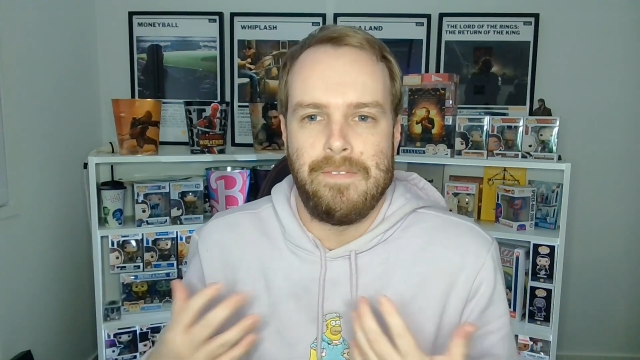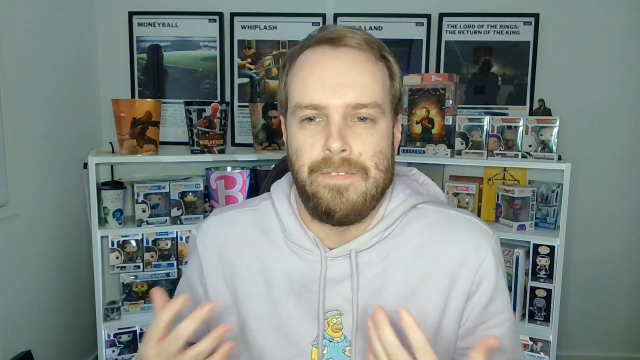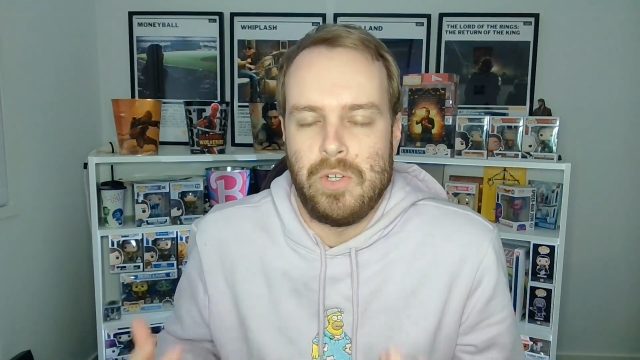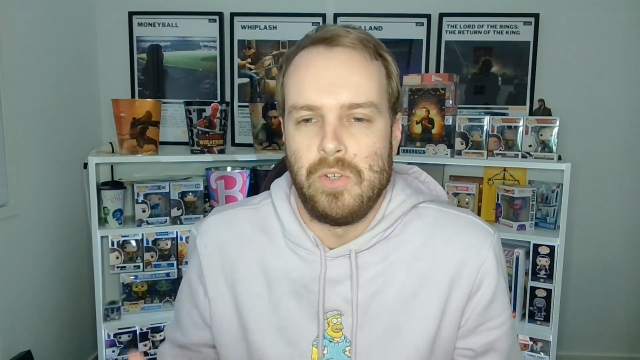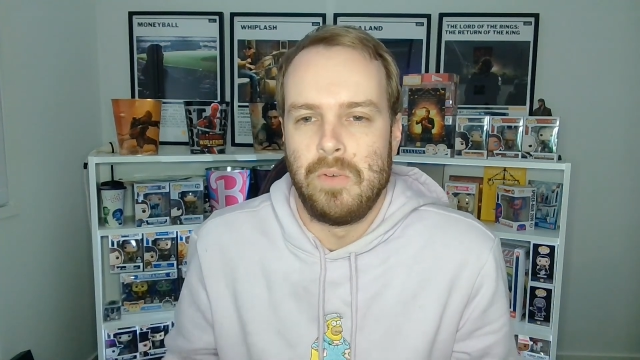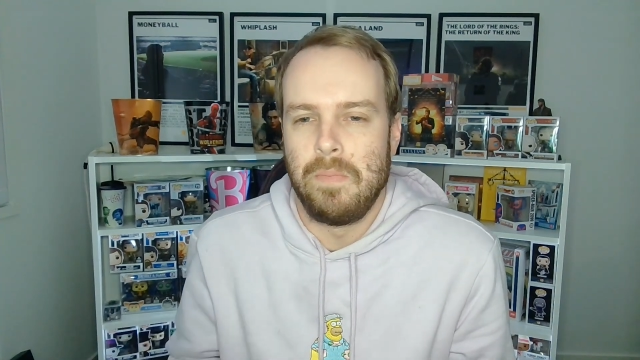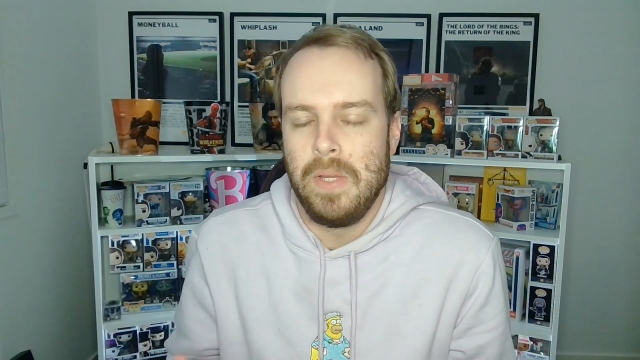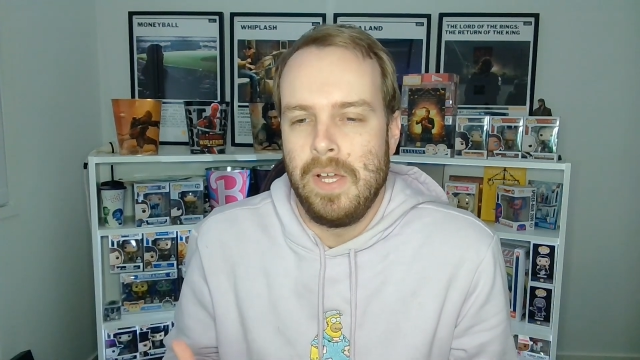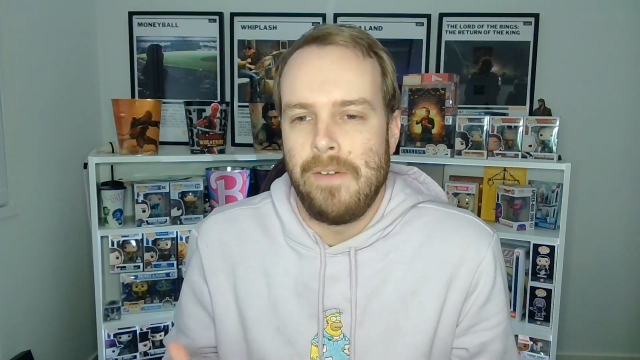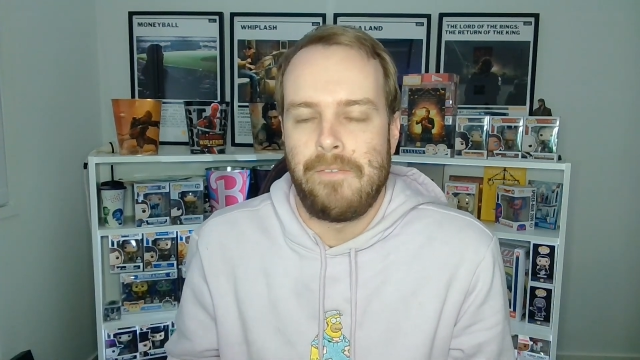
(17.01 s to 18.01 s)
film
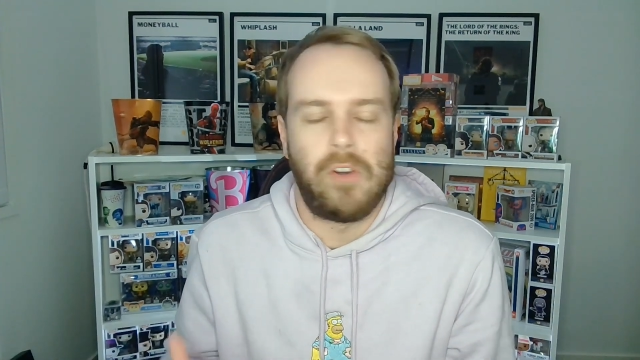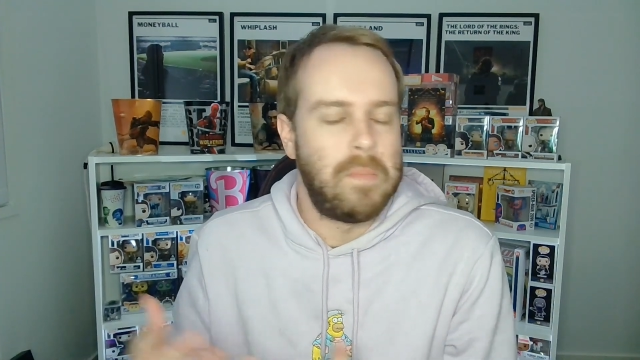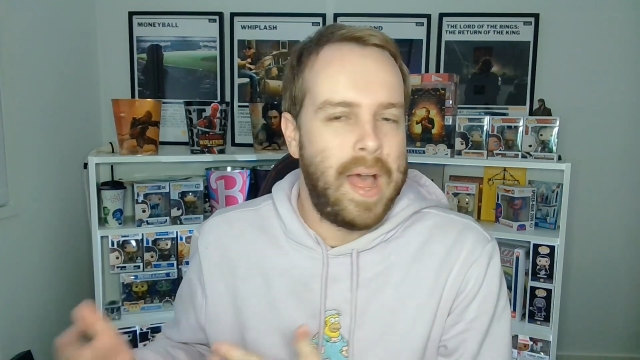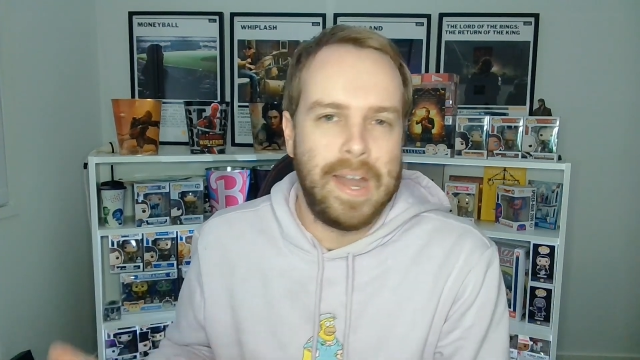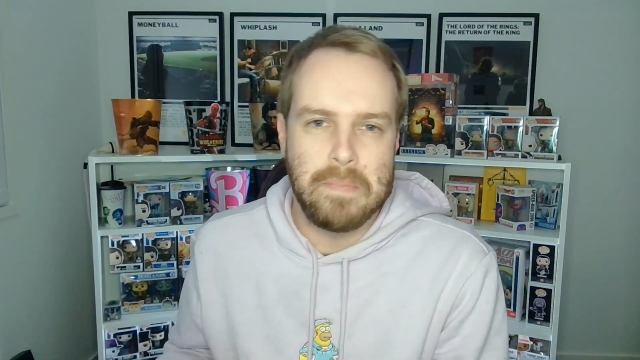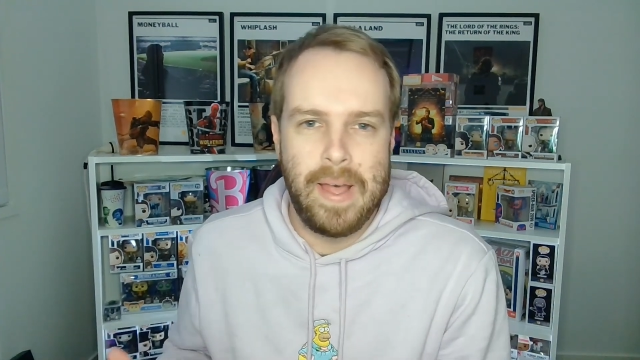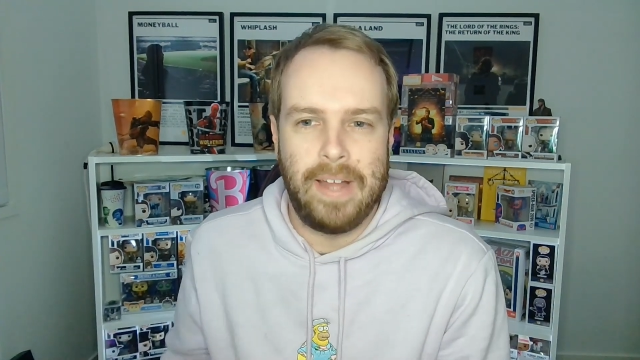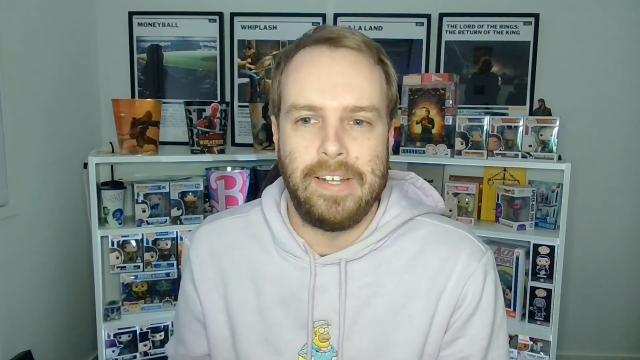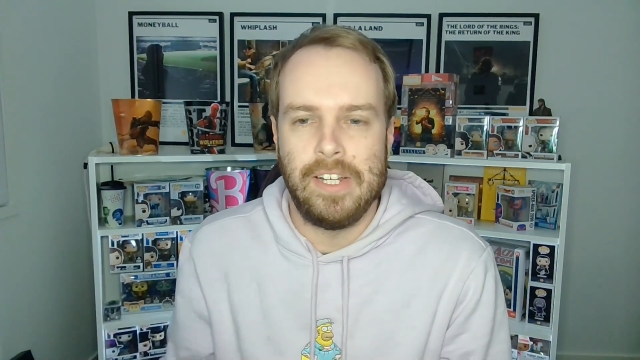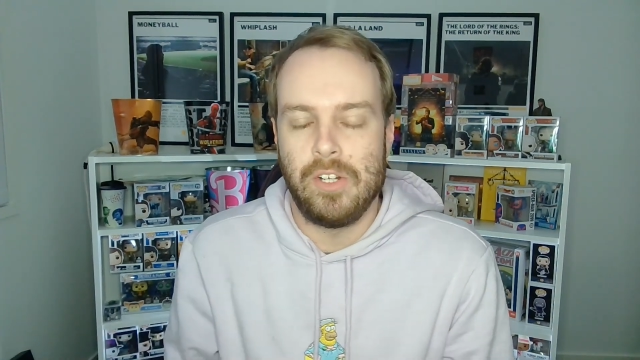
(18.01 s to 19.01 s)
from Adam
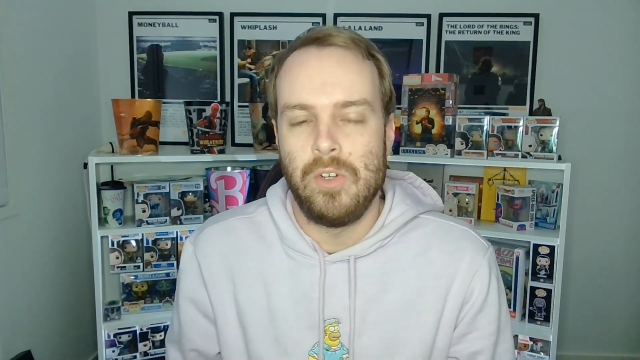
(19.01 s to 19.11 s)
Elliott,